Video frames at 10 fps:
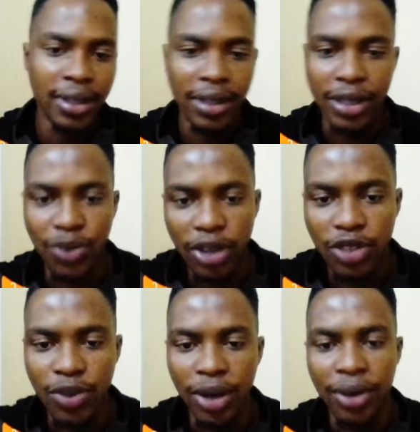it works
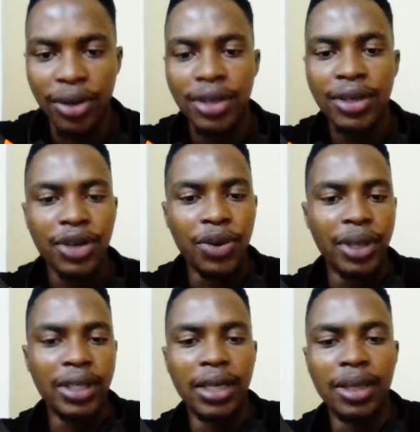well.
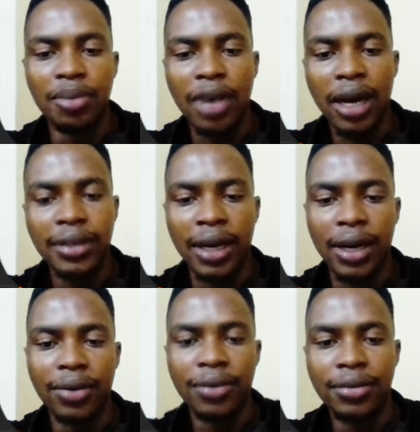Created the
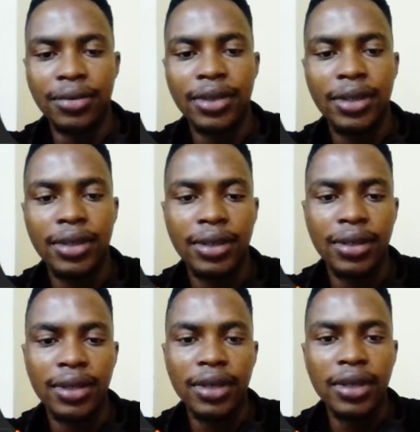markdown,
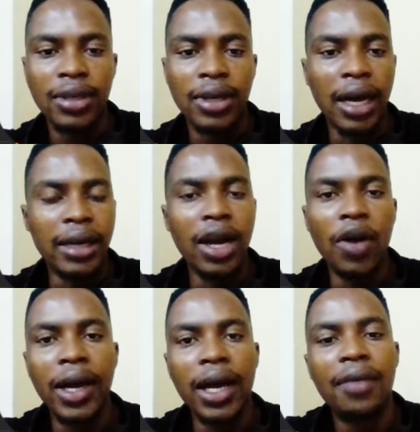and now
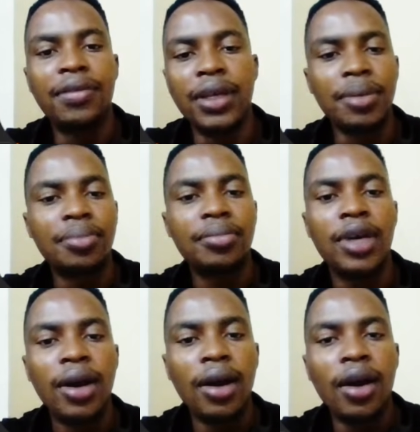I have the
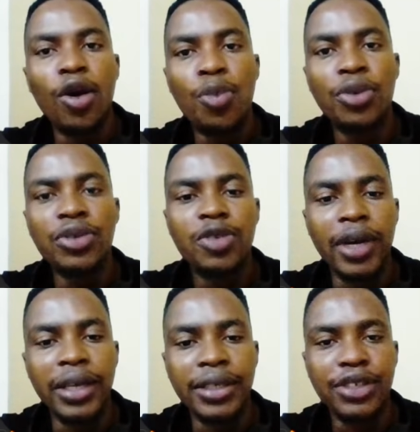open
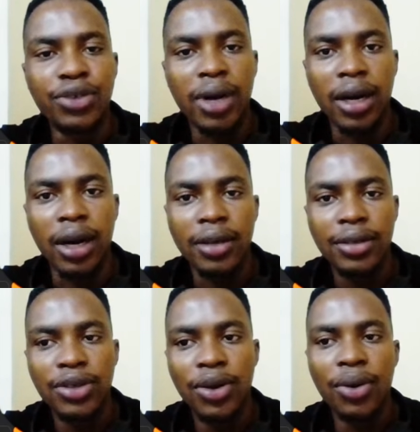spending tracker.
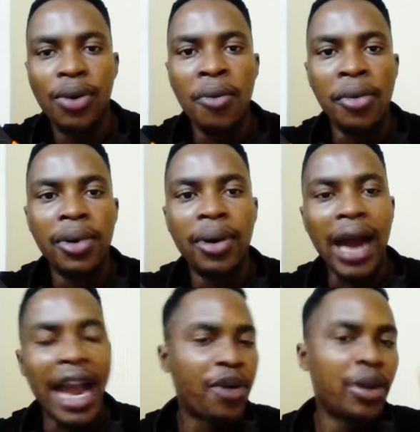So
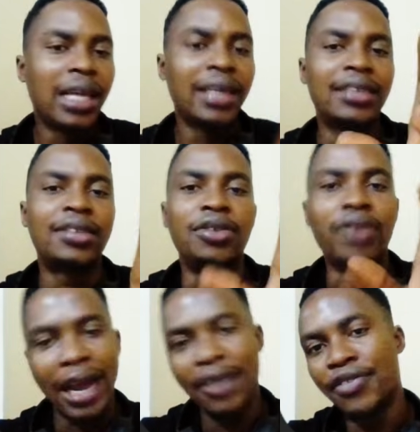I created it
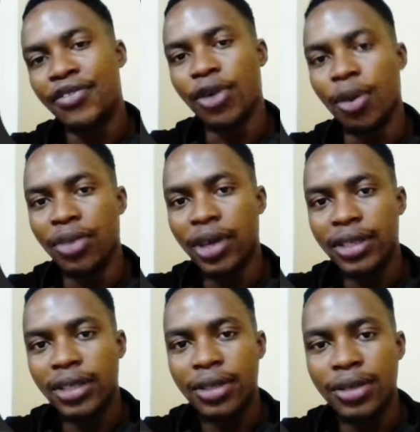right from
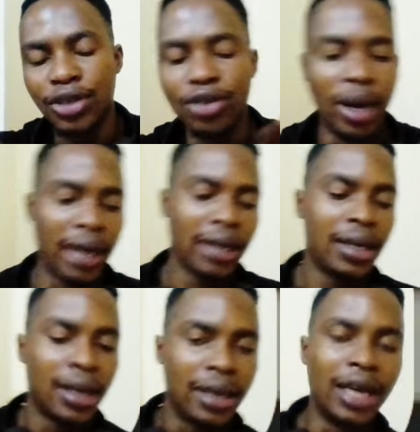this UI.
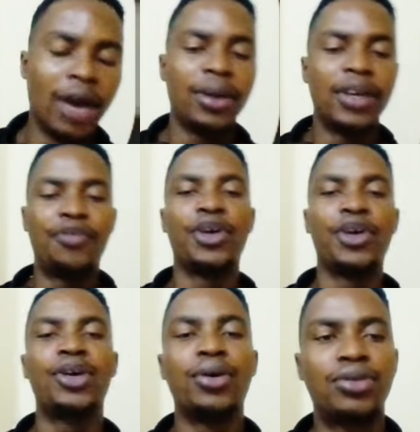Now, if we
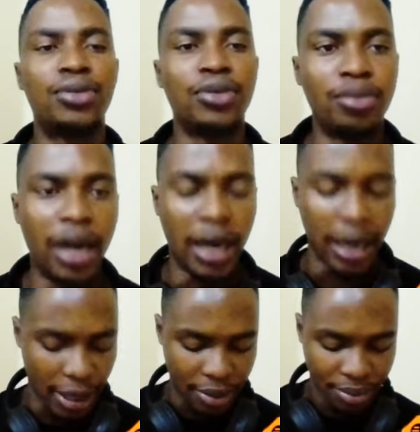go to my